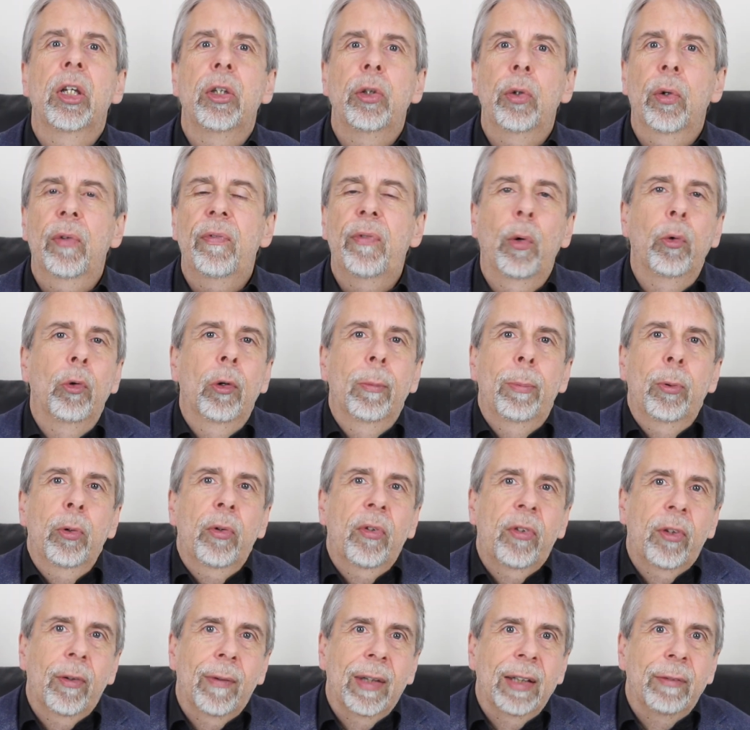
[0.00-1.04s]
you're
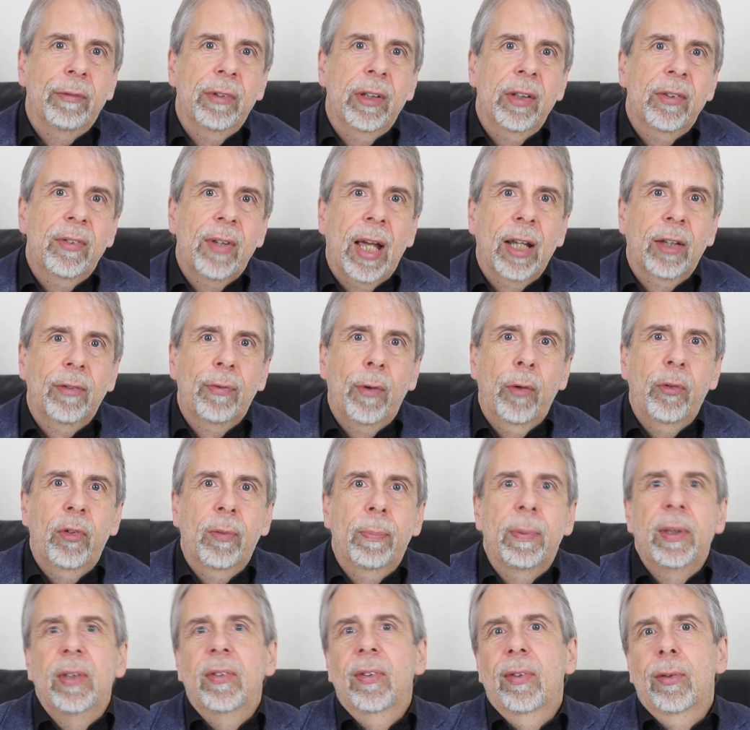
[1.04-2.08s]
vulnerable to something that attacks
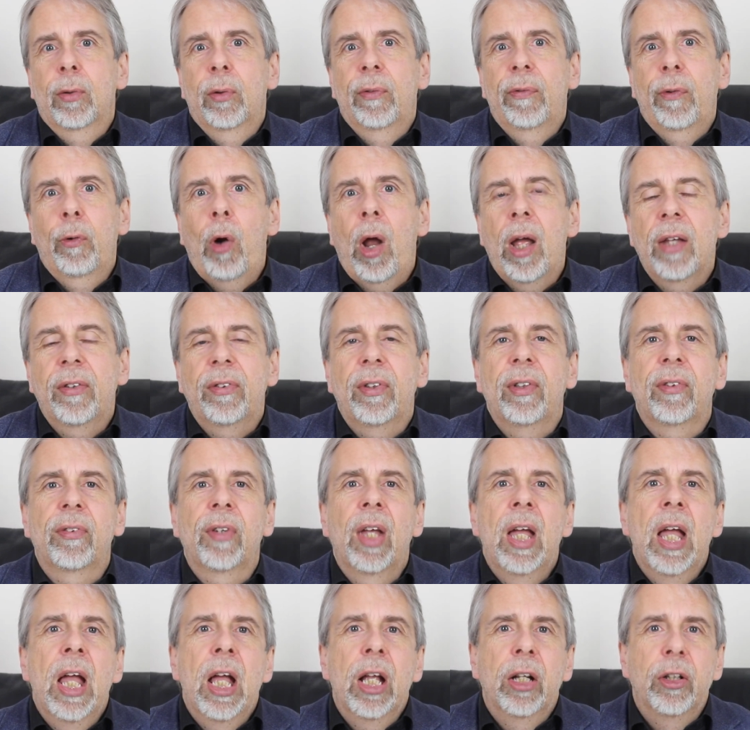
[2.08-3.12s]
those species or varieties.